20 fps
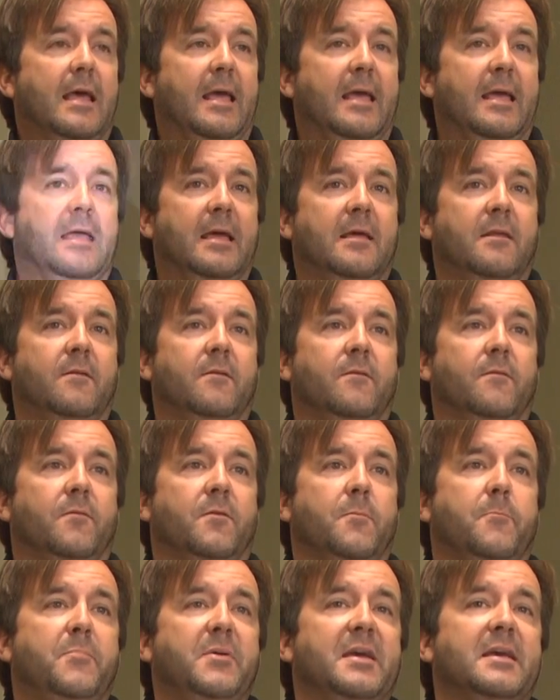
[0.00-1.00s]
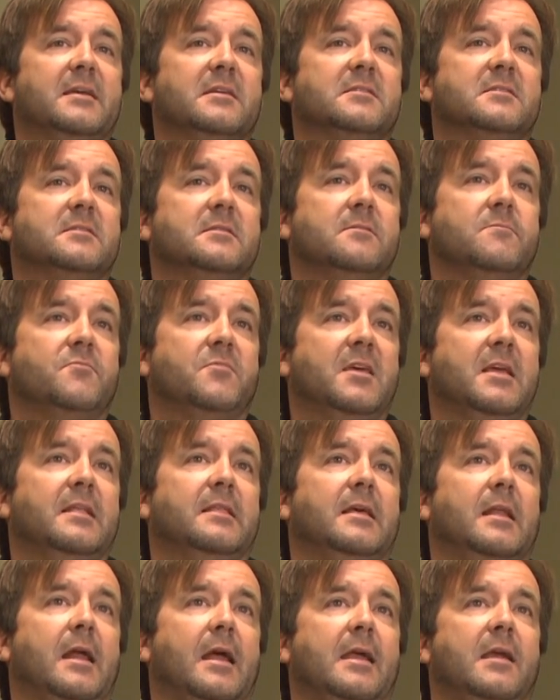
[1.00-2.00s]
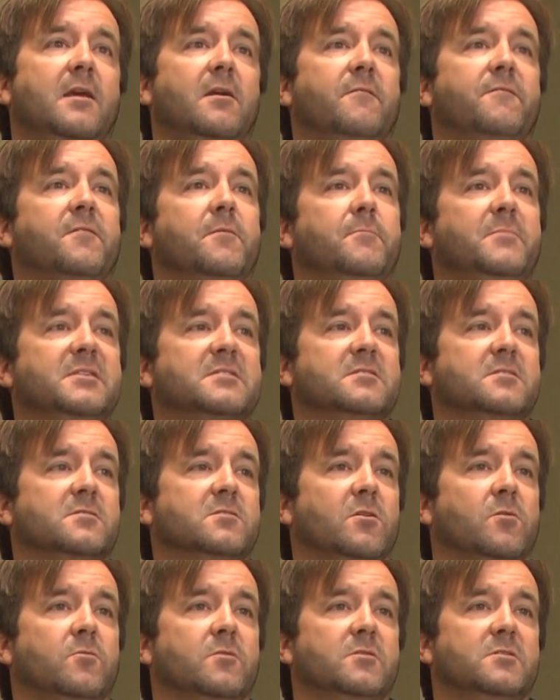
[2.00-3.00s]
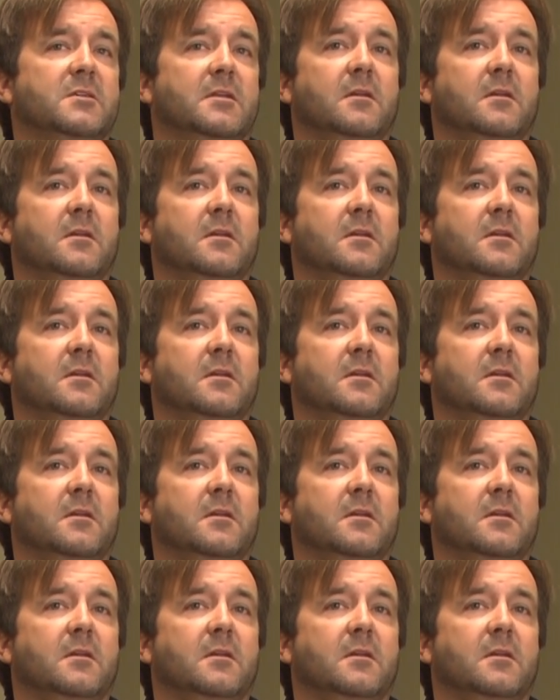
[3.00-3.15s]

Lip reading: And the biggest thing that I hear from business owners,